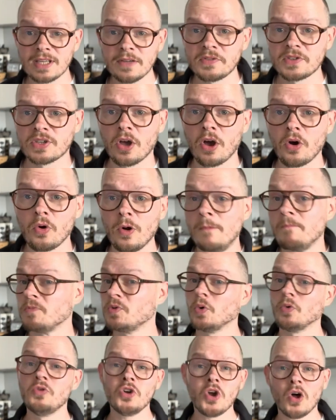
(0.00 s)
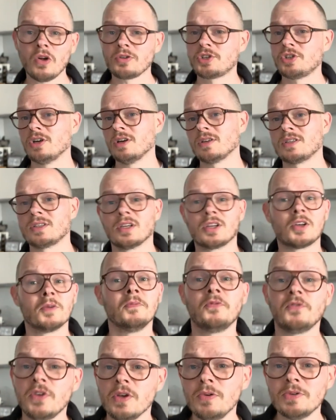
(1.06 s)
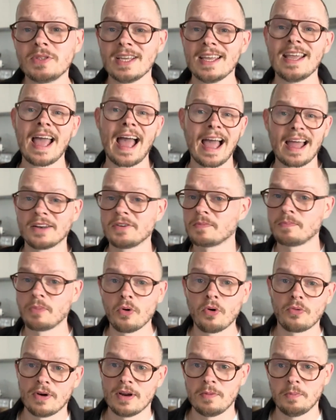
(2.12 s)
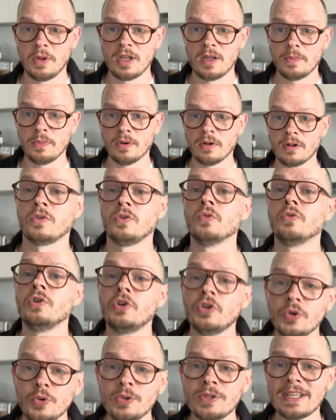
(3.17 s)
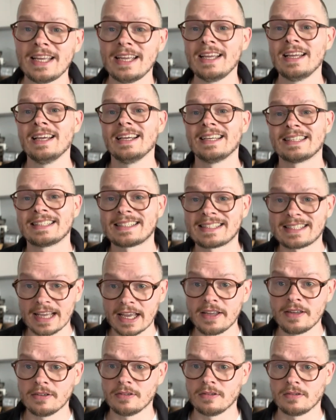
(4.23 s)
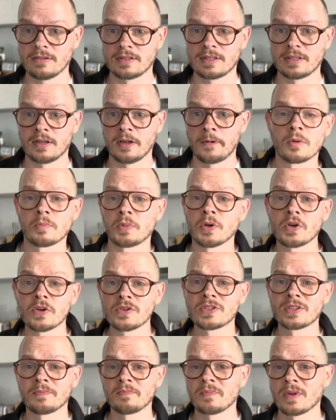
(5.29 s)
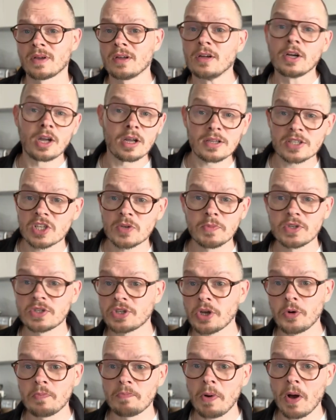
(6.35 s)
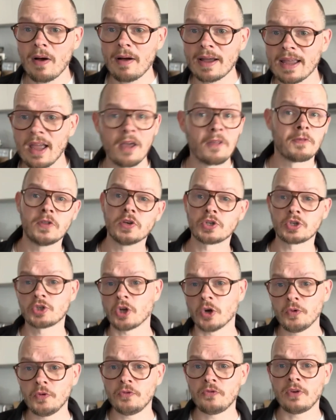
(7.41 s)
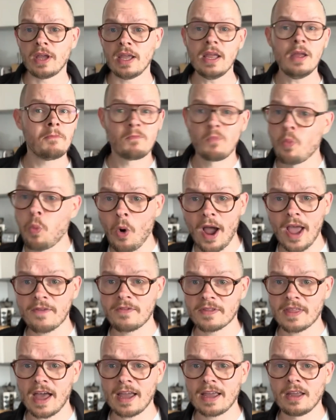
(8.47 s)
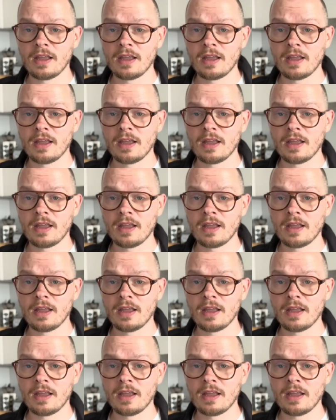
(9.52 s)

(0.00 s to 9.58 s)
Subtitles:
if so, you're not just confusing and boring people. You're losing sales. Because customers don't buy the Sophie, whatever that